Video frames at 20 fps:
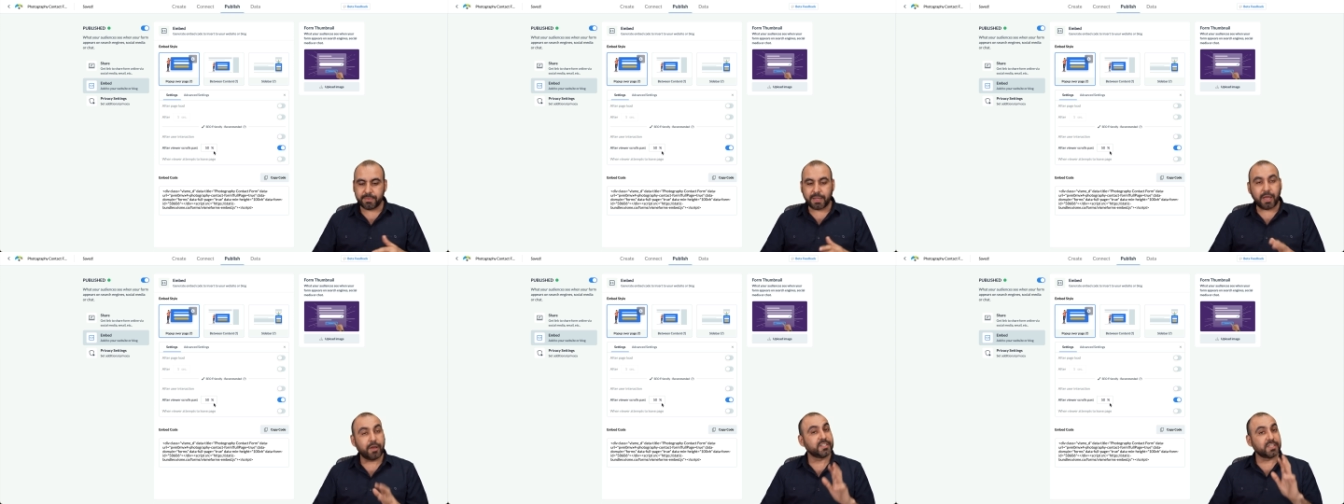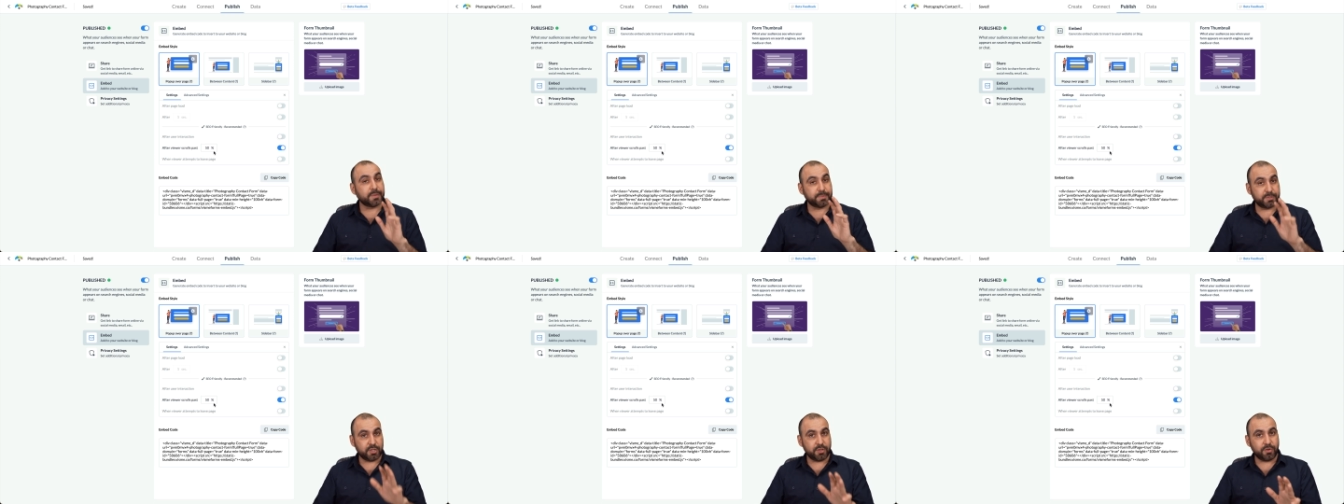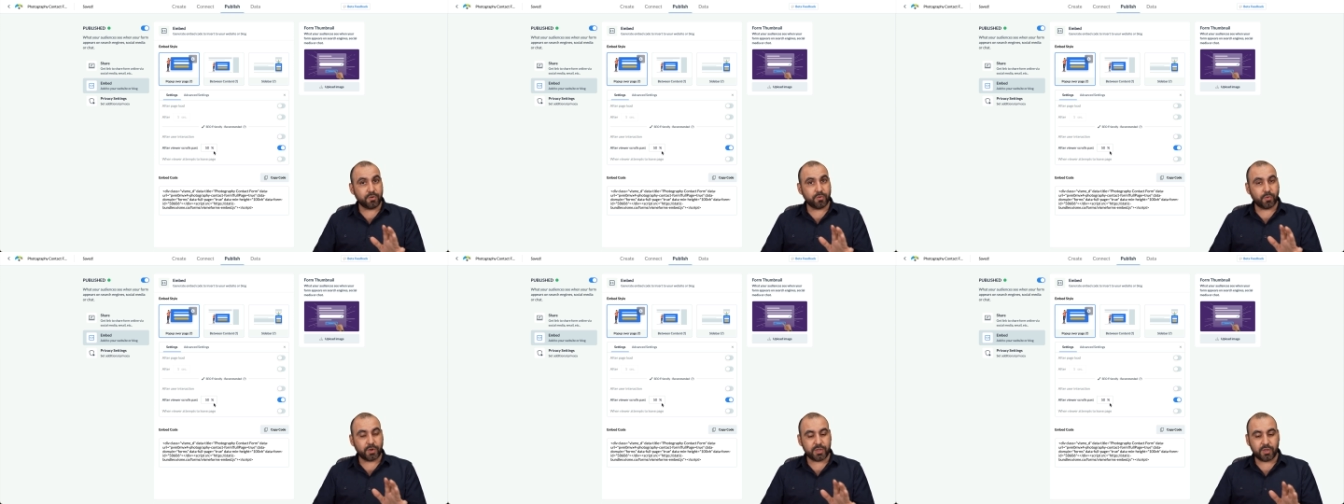Now it's up to
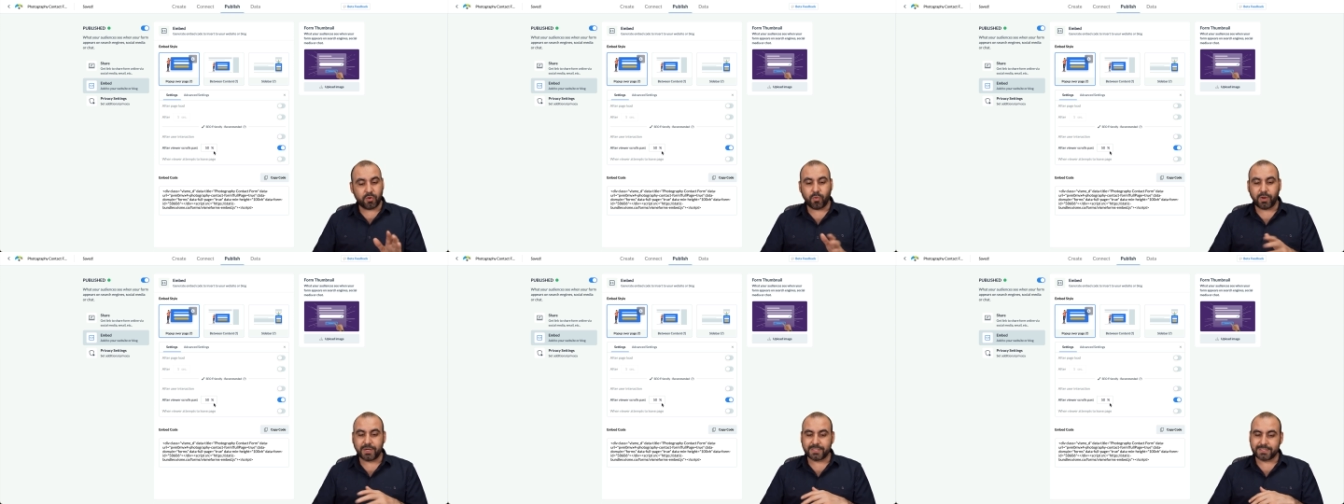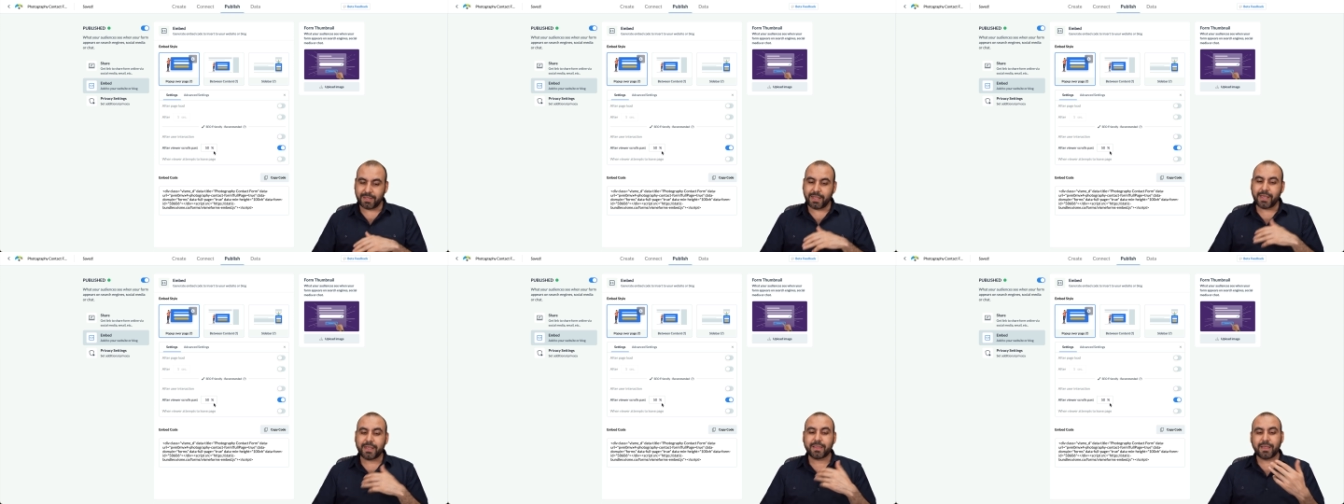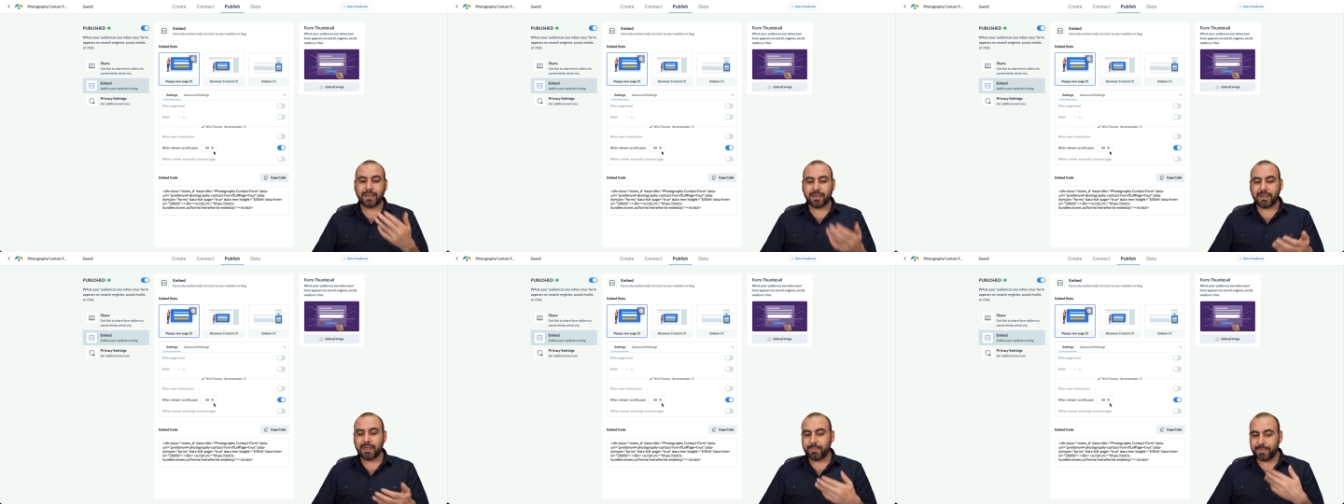you what you wanna
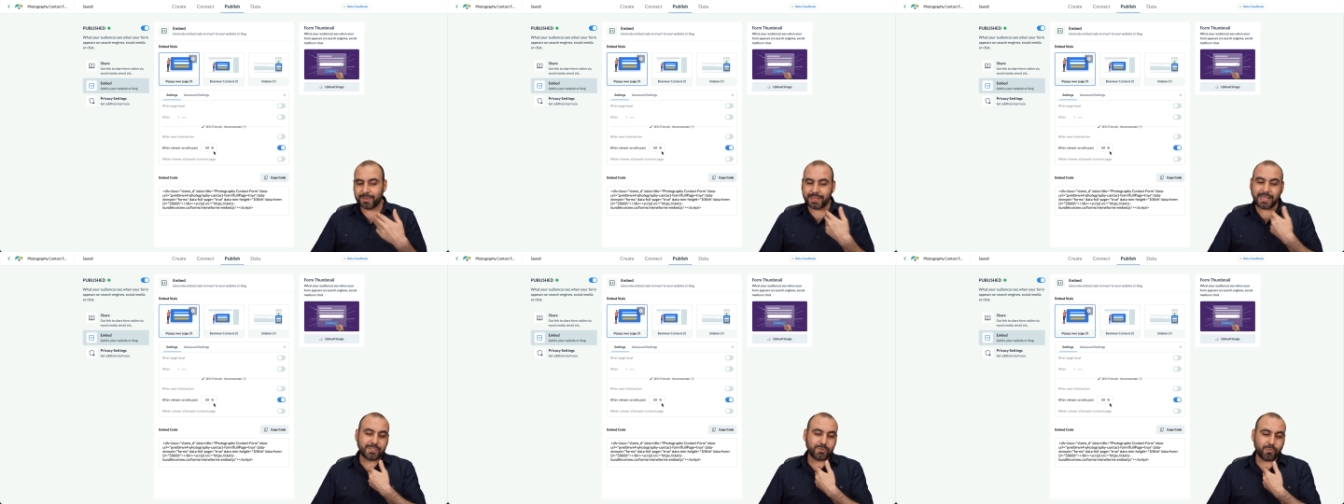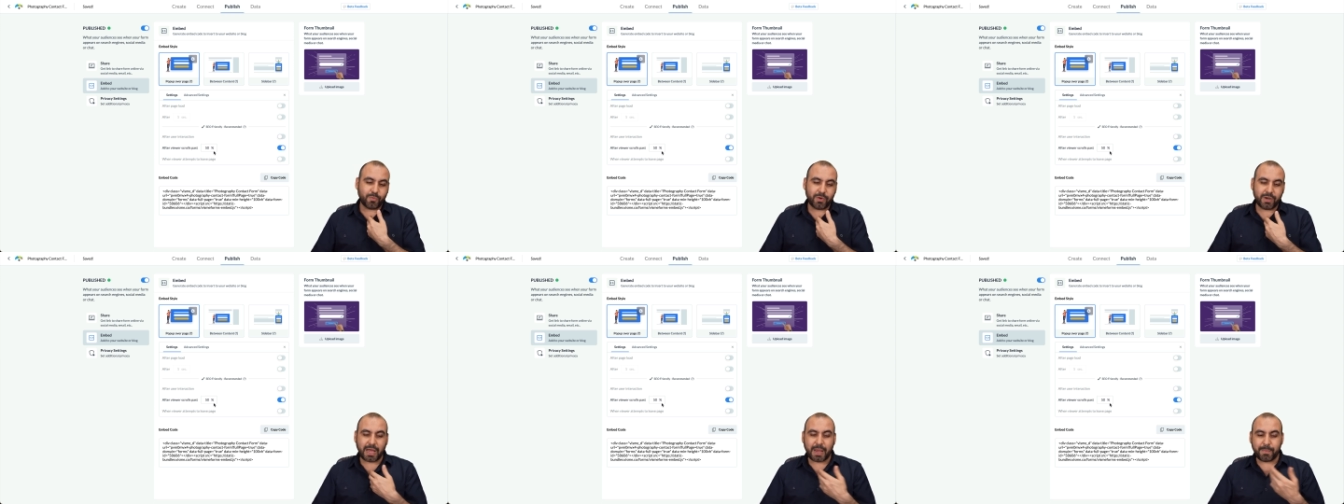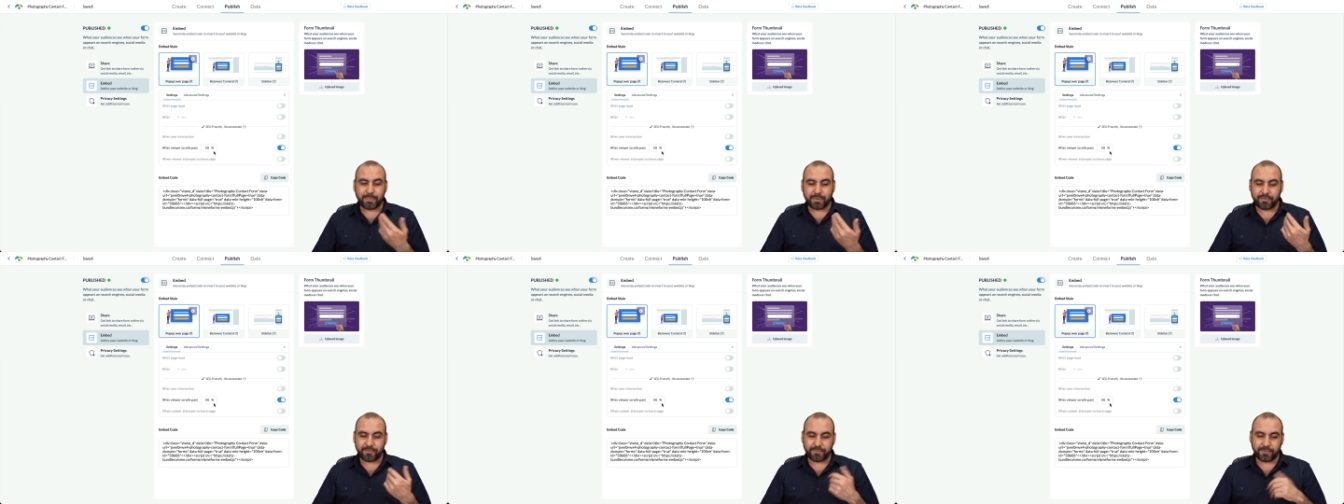select, but that's the one I
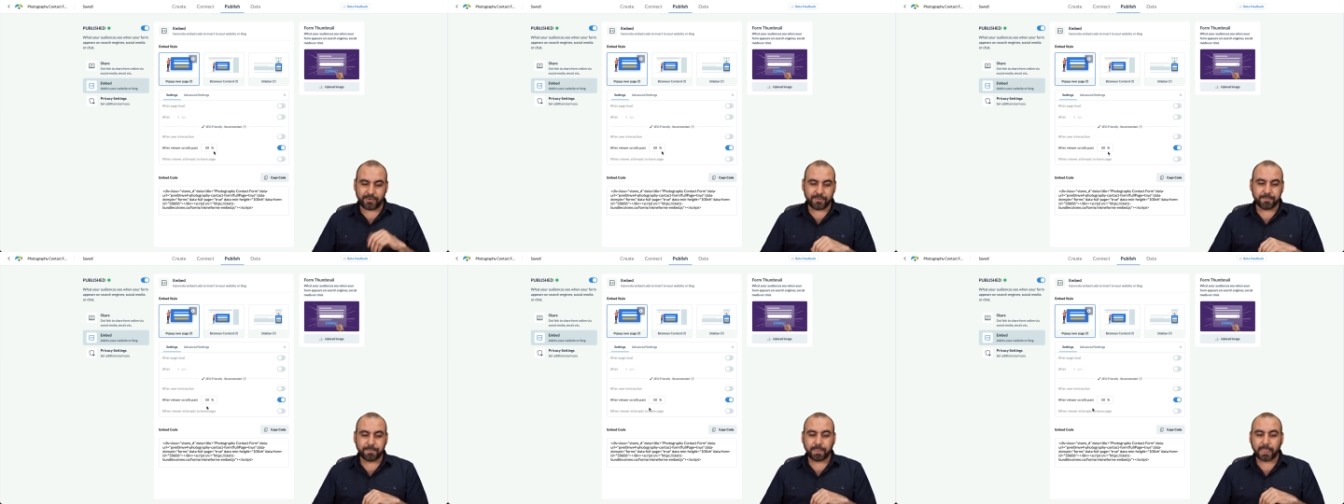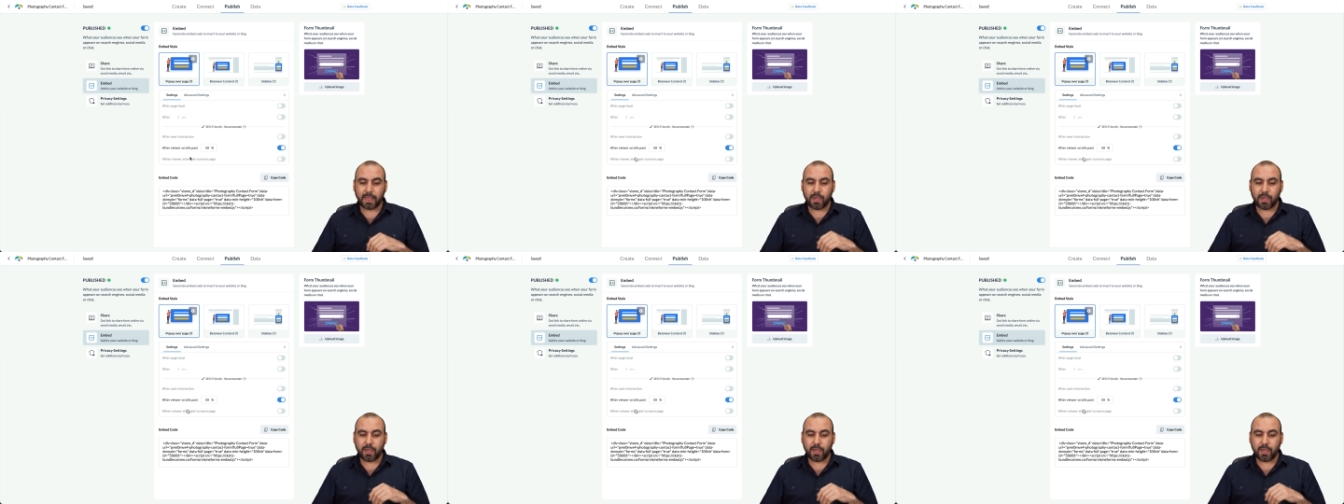prefer.